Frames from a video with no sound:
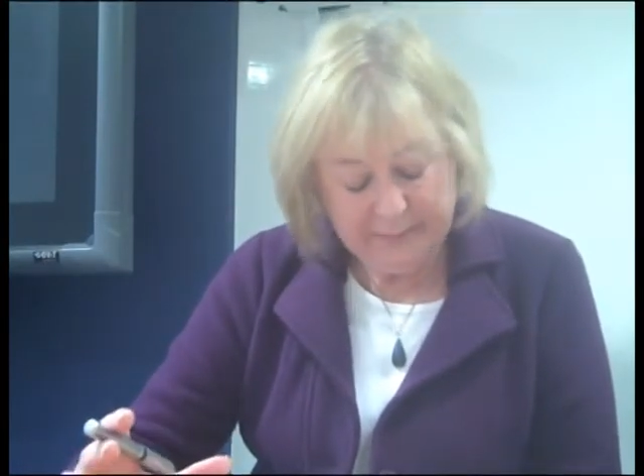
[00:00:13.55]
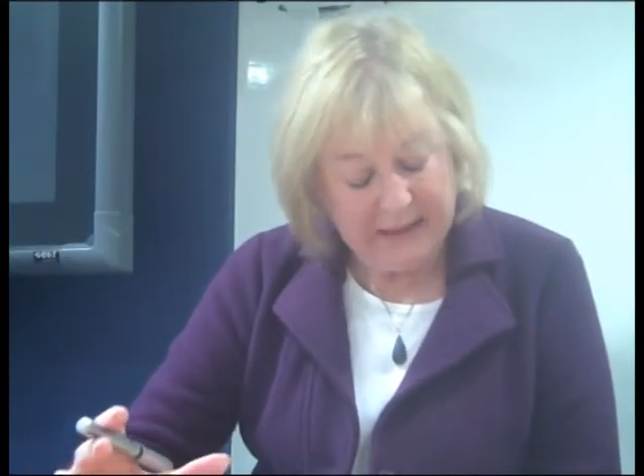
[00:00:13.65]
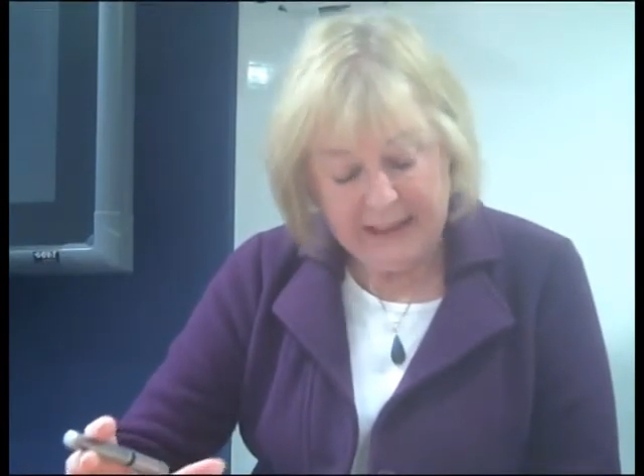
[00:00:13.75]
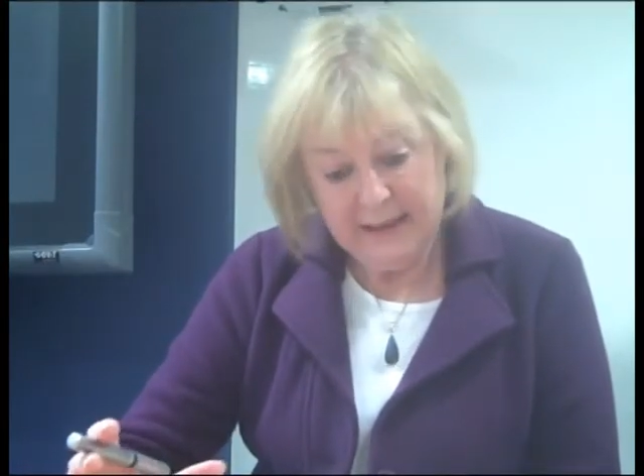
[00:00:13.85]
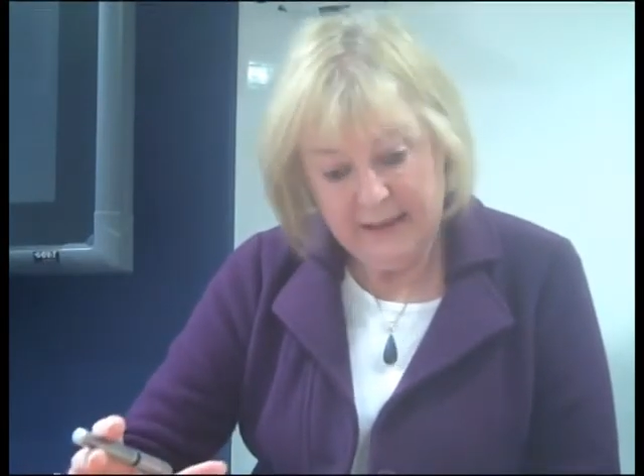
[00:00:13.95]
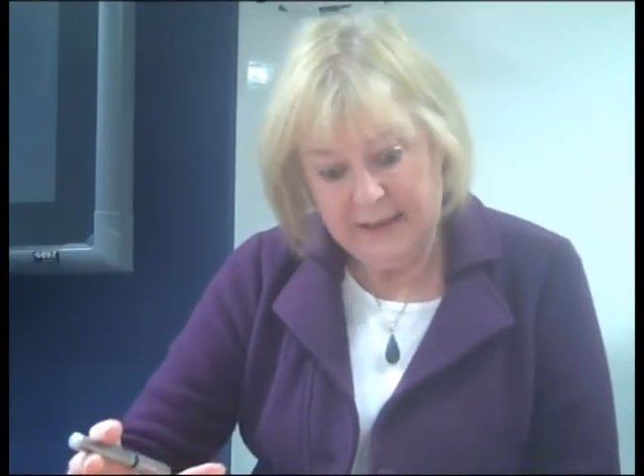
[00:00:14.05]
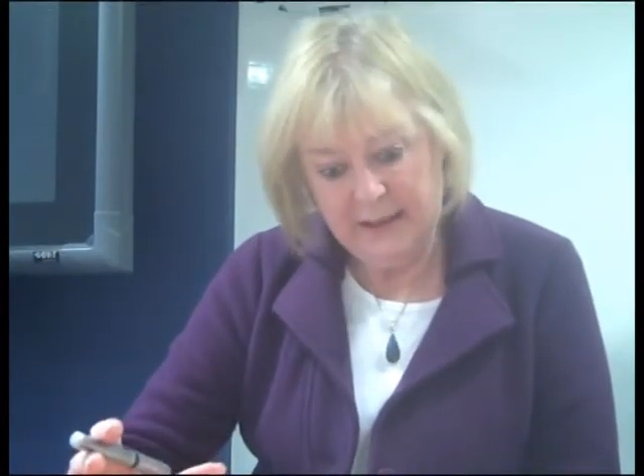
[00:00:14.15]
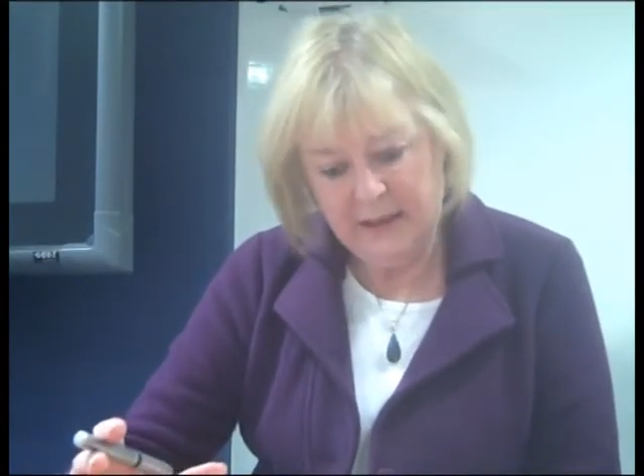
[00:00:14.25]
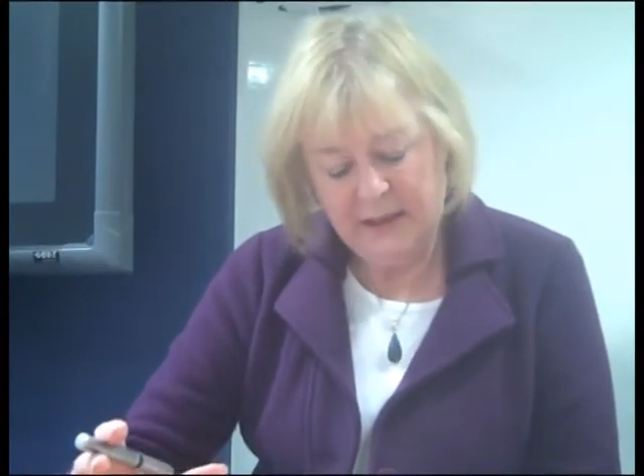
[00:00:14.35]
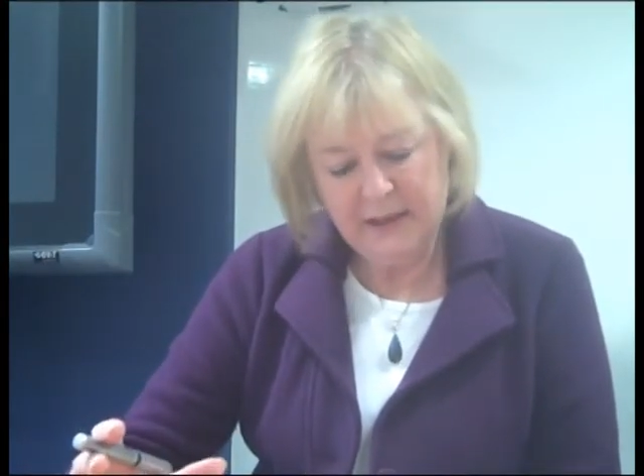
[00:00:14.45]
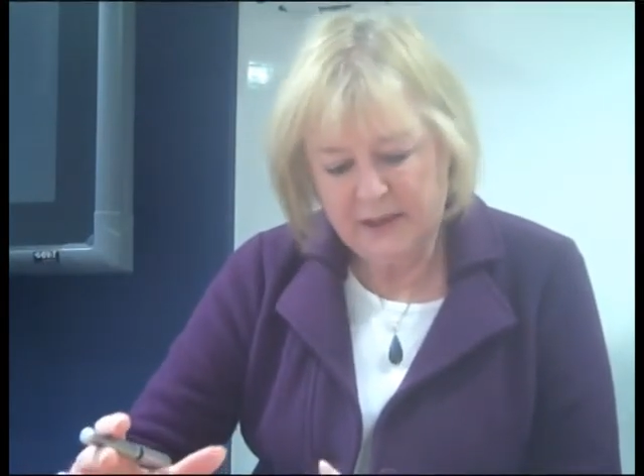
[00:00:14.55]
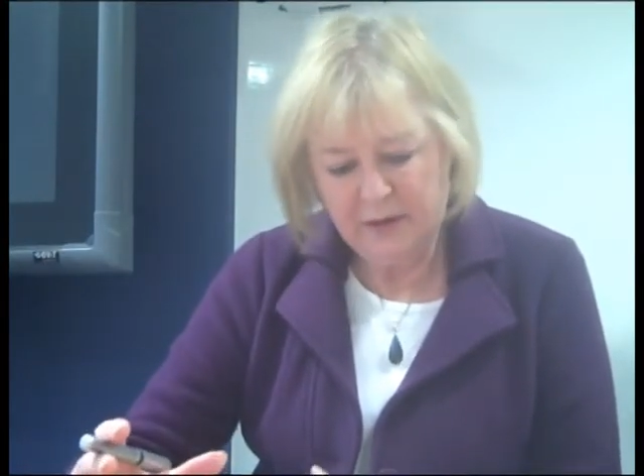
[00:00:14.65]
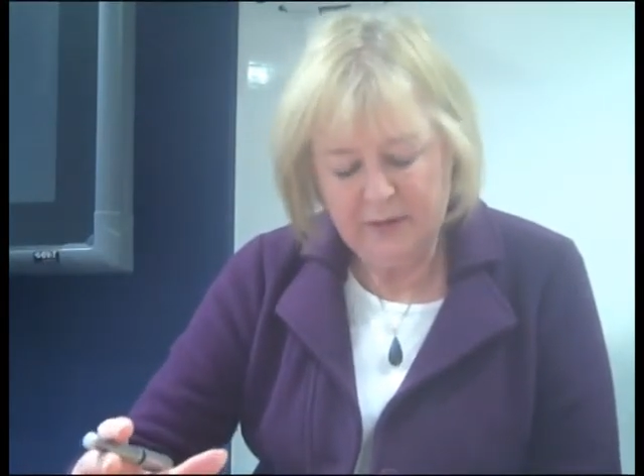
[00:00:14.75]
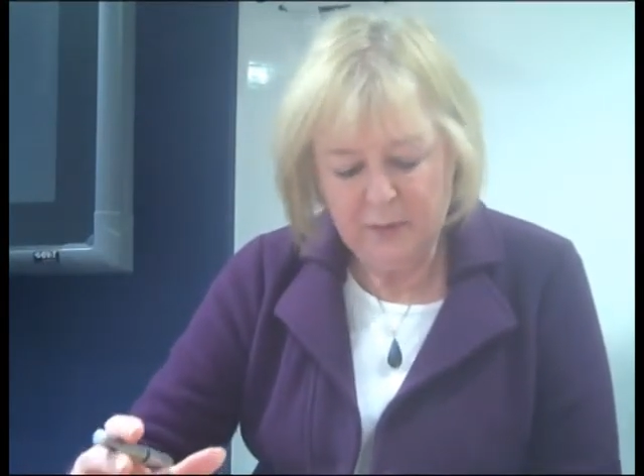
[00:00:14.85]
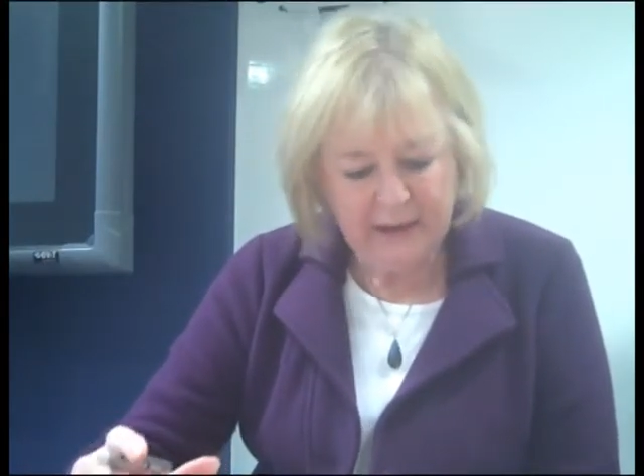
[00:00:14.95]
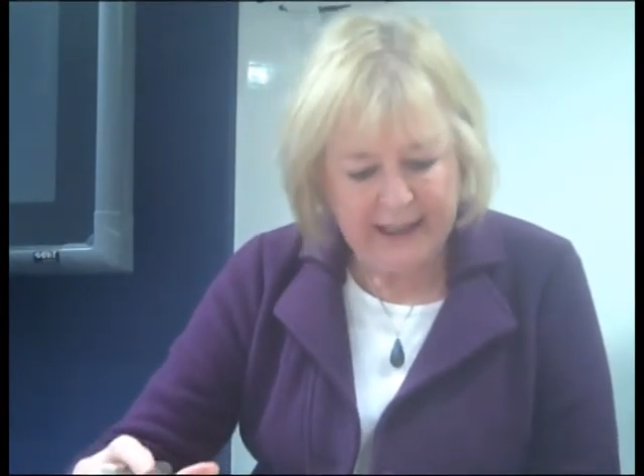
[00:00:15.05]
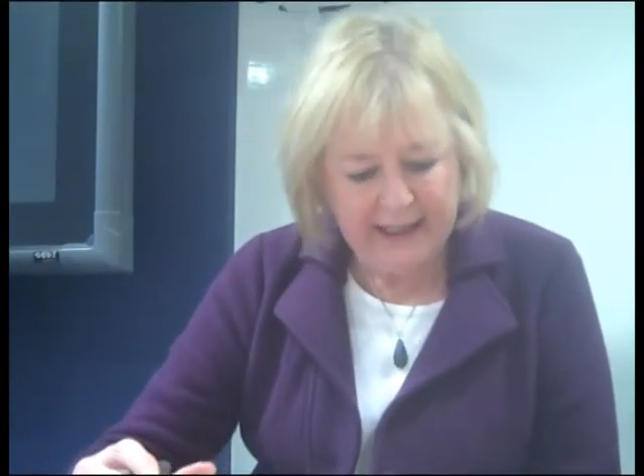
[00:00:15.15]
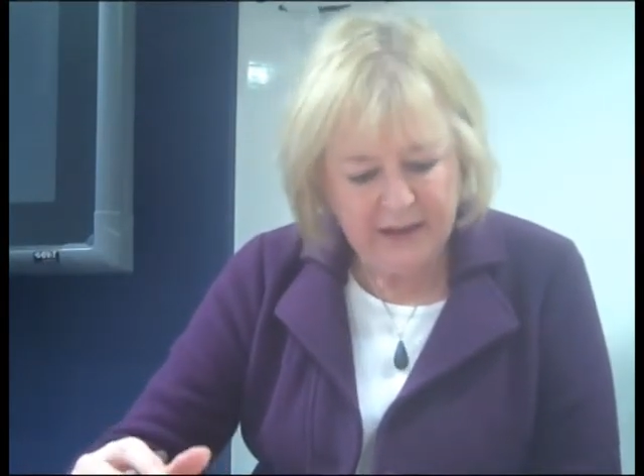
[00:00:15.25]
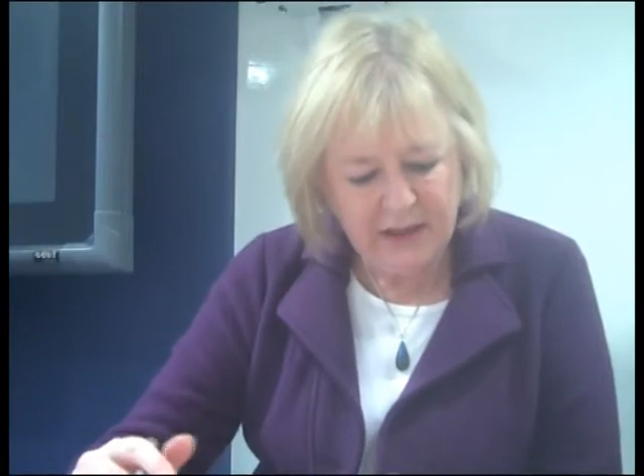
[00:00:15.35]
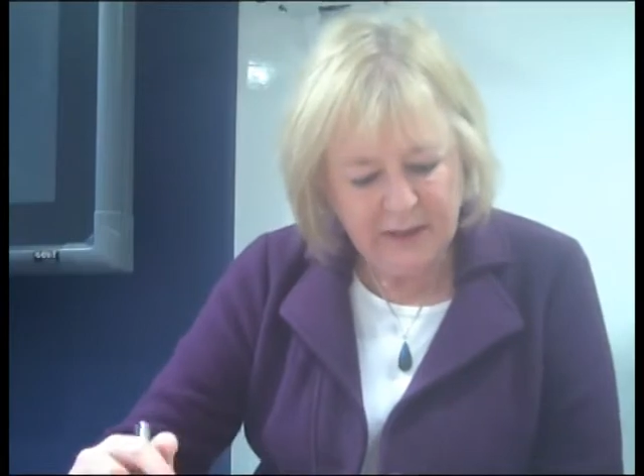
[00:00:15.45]
begin to sort of work
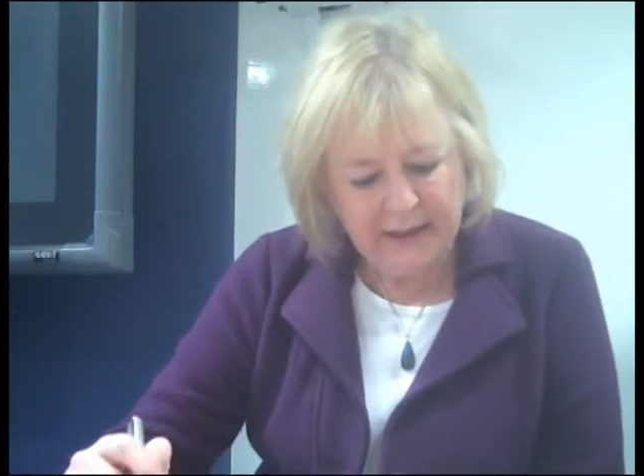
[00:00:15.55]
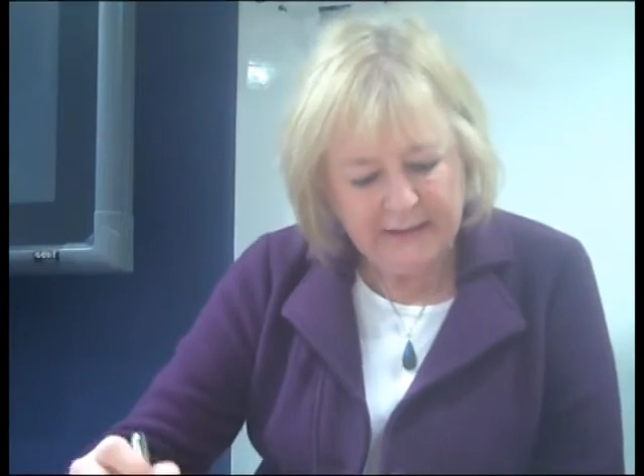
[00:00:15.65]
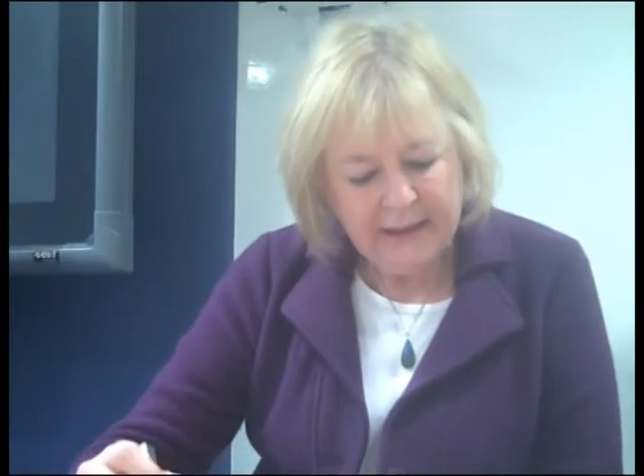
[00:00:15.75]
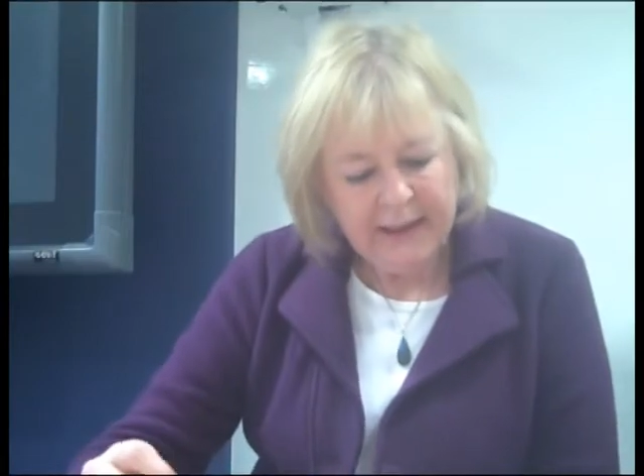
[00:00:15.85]
out how to do it.